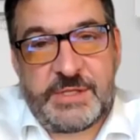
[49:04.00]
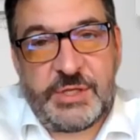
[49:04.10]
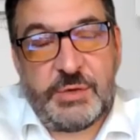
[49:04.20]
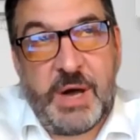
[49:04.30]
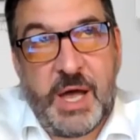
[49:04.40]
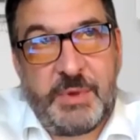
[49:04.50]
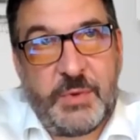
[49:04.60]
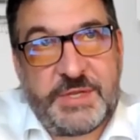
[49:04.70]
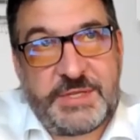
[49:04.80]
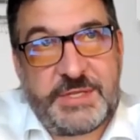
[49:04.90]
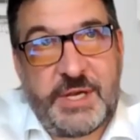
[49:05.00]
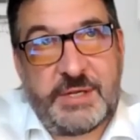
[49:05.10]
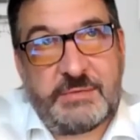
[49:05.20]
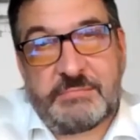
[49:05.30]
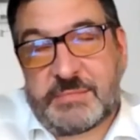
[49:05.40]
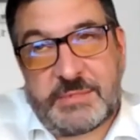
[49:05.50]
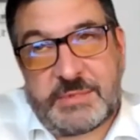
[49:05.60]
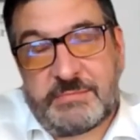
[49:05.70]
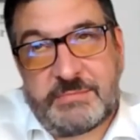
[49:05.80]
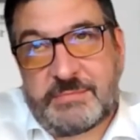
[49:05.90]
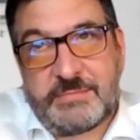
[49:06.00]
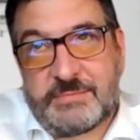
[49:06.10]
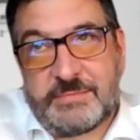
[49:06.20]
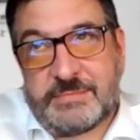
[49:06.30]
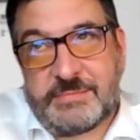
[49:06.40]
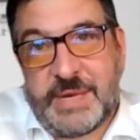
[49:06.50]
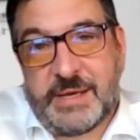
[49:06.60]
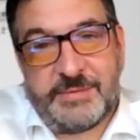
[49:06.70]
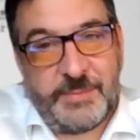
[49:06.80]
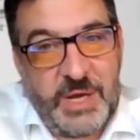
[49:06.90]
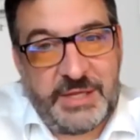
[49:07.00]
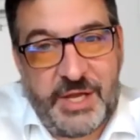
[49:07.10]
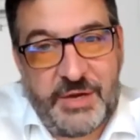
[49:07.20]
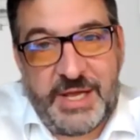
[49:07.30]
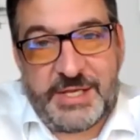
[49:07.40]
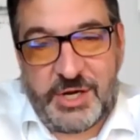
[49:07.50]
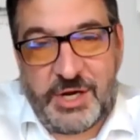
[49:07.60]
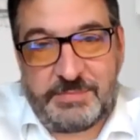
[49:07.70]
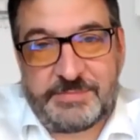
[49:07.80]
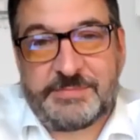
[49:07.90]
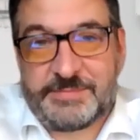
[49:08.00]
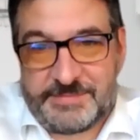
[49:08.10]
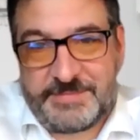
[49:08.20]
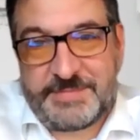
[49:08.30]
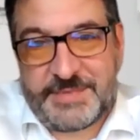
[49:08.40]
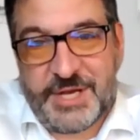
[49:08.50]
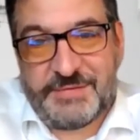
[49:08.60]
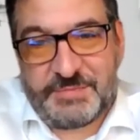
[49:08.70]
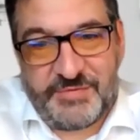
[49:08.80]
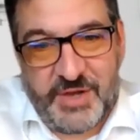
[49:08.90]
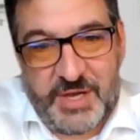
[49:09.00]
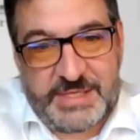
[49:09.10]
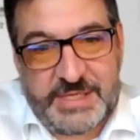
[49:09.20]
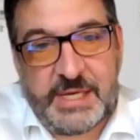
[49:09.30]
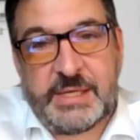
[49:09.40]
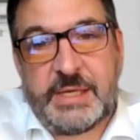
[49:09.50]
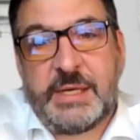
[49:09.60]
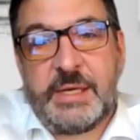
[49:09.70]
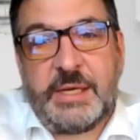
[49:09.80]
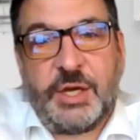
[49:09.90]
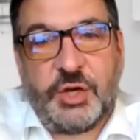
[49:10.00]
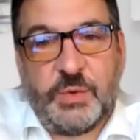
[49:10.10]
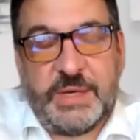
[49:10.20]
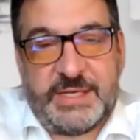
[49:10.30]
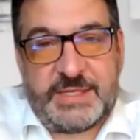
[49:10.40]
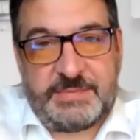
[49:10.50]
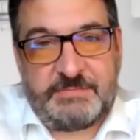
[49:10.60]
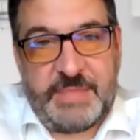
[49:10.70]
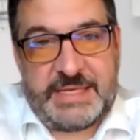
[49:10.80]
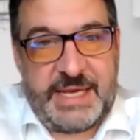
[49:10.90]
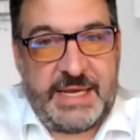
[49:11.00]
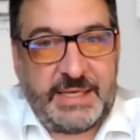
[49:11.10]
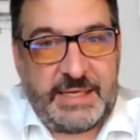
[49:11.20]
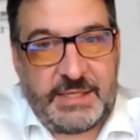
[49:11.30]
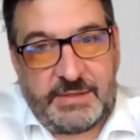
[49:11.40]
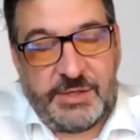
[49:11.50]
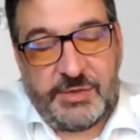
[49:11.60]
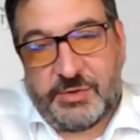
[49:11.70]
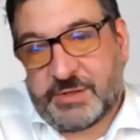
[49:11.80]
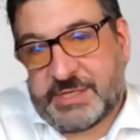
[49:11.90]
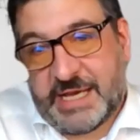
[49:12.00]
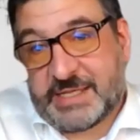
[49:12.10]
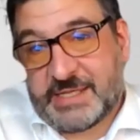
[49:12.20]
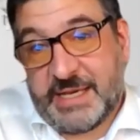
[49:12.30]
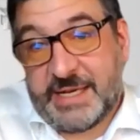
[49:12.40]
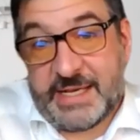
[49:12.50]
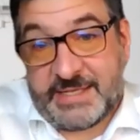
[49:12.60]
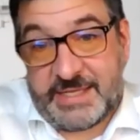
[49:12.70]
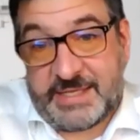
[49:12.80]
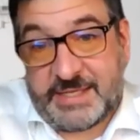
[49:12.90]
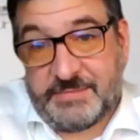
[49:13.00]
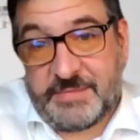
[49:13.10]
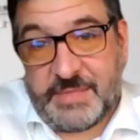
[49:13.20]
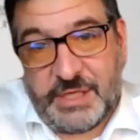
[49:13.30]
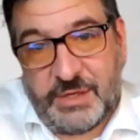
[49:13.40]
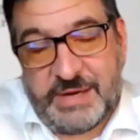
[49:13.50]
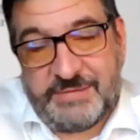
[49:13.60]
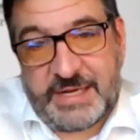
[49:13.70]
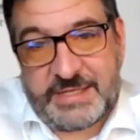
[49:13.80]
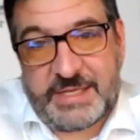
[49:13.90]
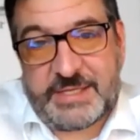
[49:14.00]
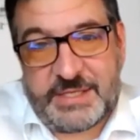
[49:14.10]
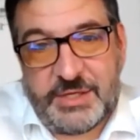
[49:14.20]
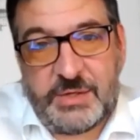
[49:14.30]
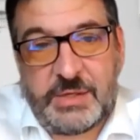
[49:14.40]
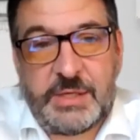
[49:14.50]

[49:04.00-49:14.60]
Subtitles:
you might be with a certain well-known HR service provider who is maintaining your data in a system that you have access to,